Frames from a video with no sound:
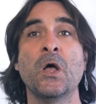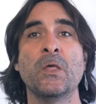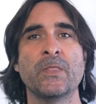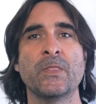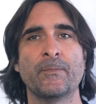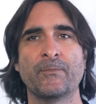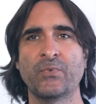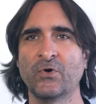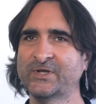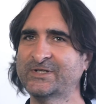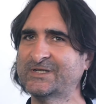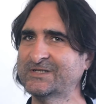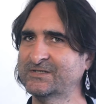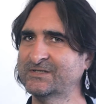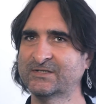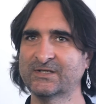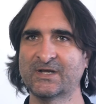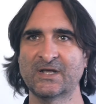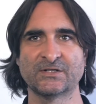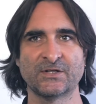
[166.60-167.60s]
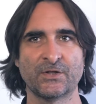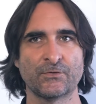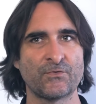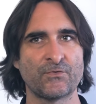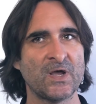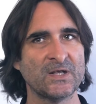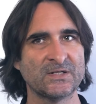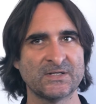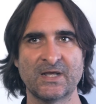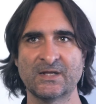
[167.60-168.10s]
The point isn't to get to the
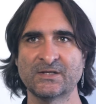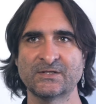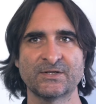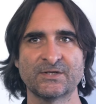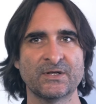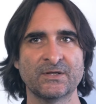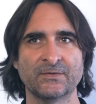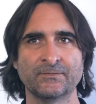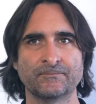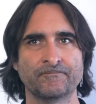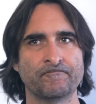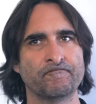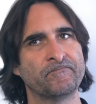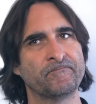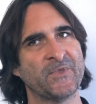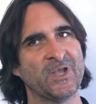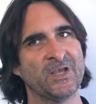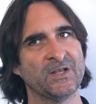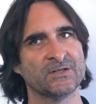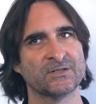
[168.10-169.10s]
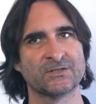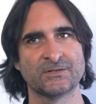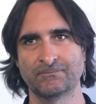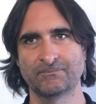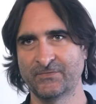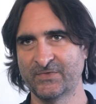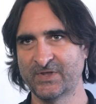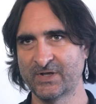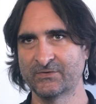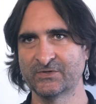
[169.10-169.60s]
right answer. Hint,
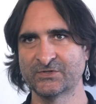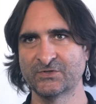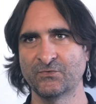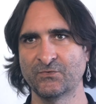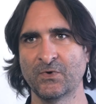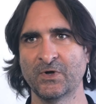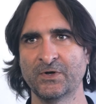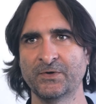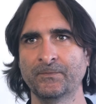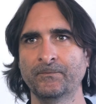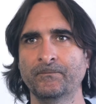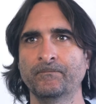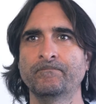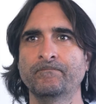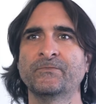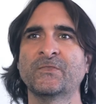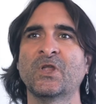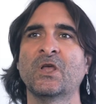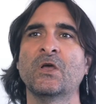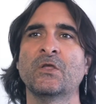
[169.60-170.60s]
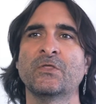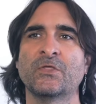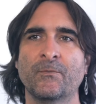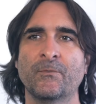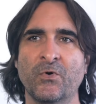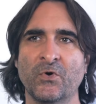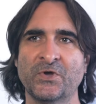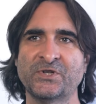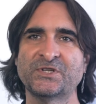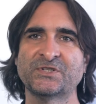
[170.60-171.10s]
there isn't one. The
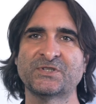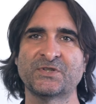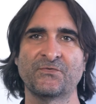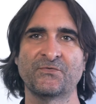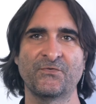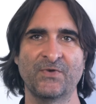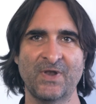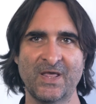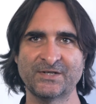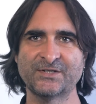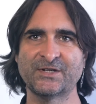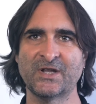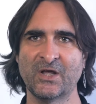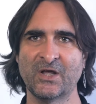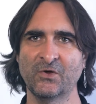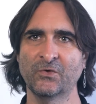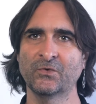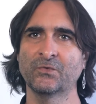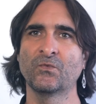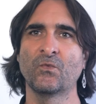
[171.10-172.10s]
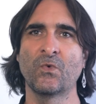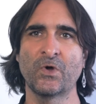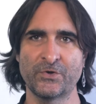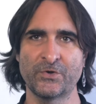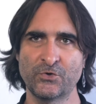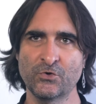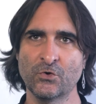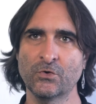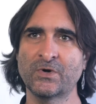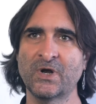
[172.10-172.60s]
point is to flesh out what
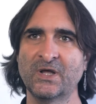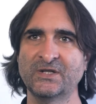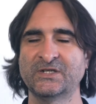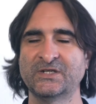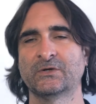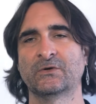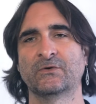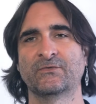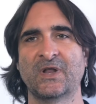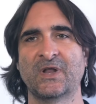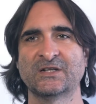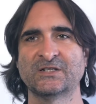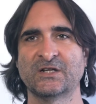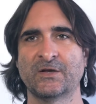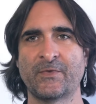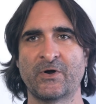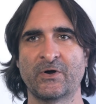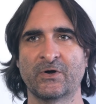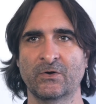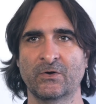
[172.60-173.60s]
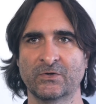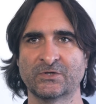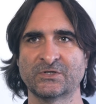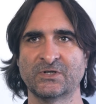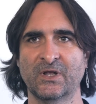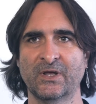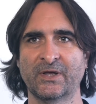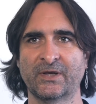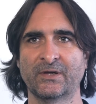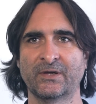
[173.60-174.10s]
your idea of Latin America looks
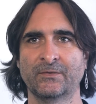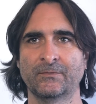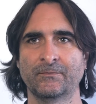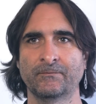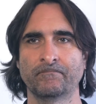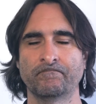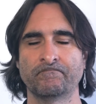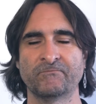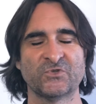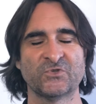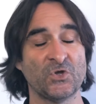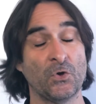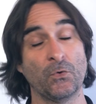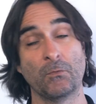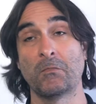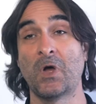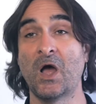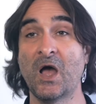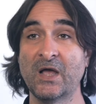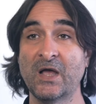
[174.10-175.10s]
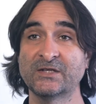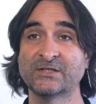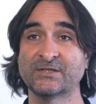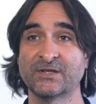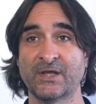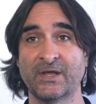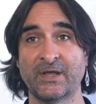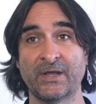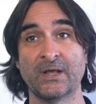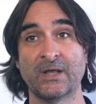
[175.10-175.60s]
like. So, I
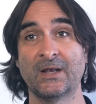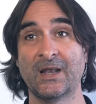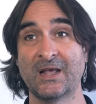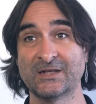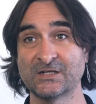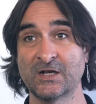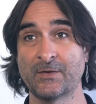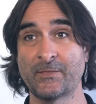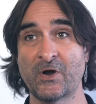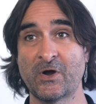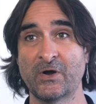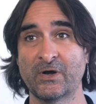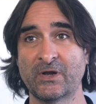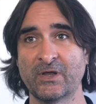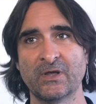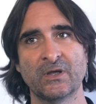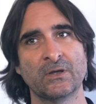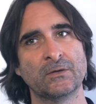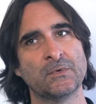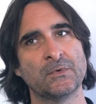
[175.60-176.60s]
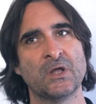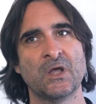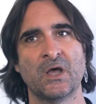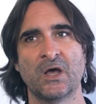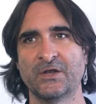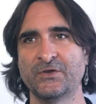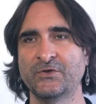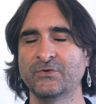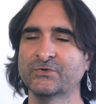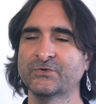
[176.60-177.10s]
say Latin America,
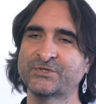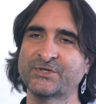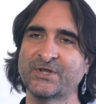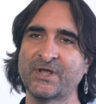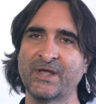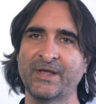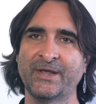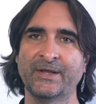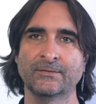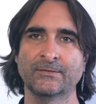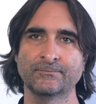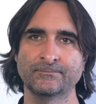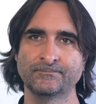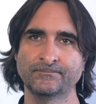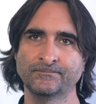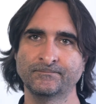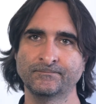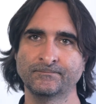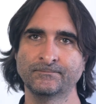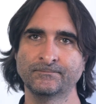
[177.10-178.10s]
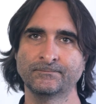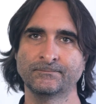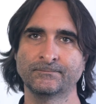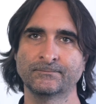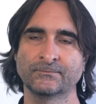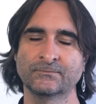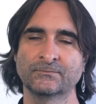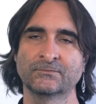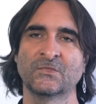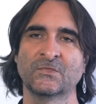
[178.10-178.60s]
and you say,
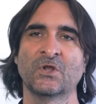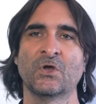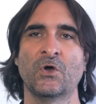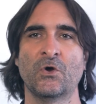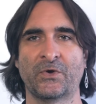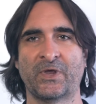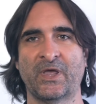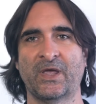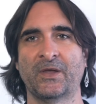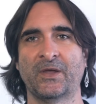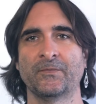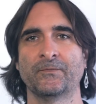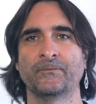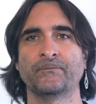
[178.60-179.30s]
okay.